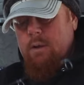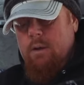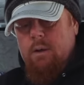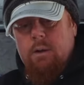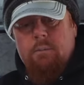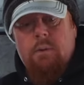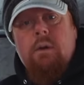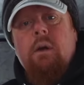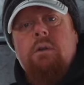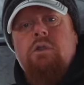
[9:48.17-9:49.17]
Uh,
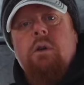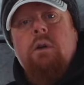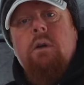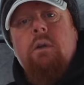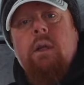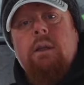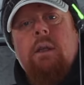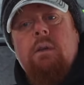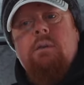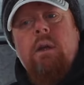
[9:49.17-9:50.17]
a jerk like
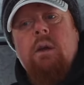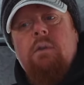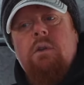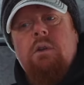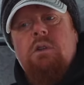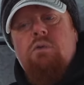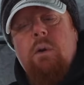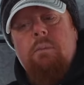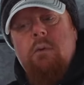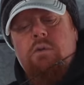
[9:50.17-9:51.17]
this, if you just
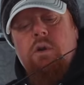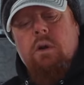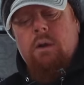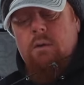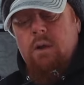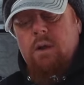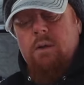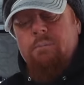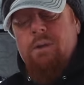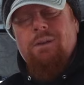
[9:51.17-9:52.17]
sweep, jerk it,
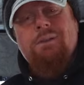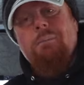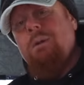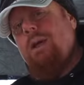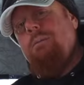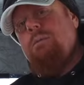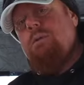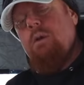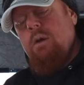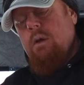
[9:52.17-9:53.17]

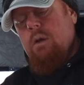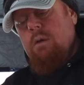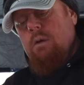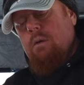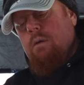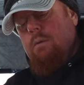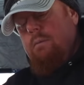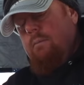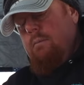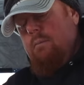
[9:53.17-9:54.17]
sometimes you're
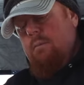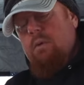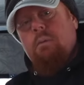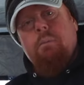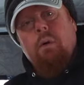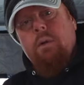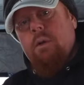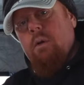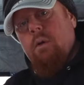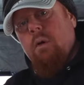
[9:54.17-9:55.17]
you're pulling
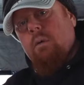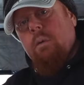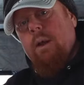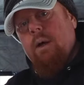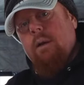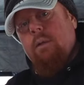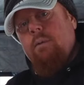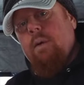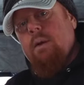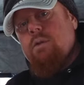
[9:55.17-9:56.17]
the hook right out of the
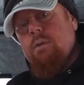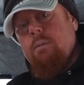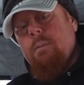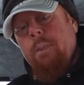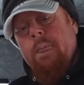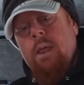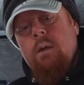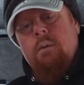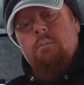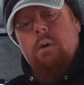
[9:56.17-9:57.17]
fish
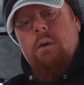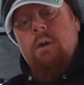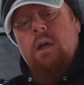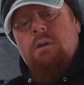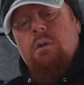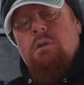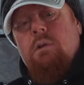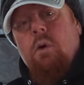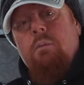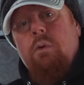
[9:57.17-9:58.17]
but a nice
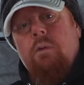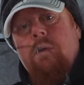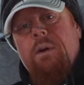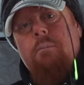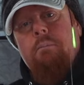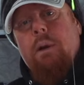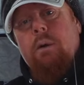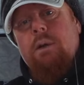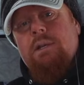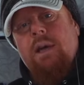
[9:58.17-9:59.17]
slow move
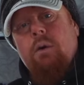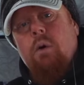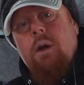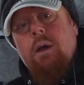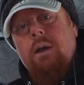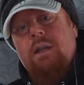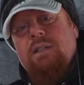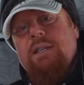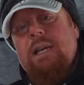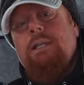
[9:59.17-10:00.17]
buries that hook and
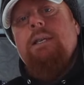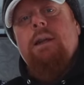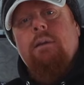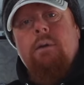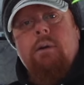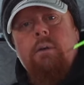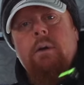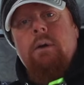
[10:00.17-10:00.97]
seats it in there.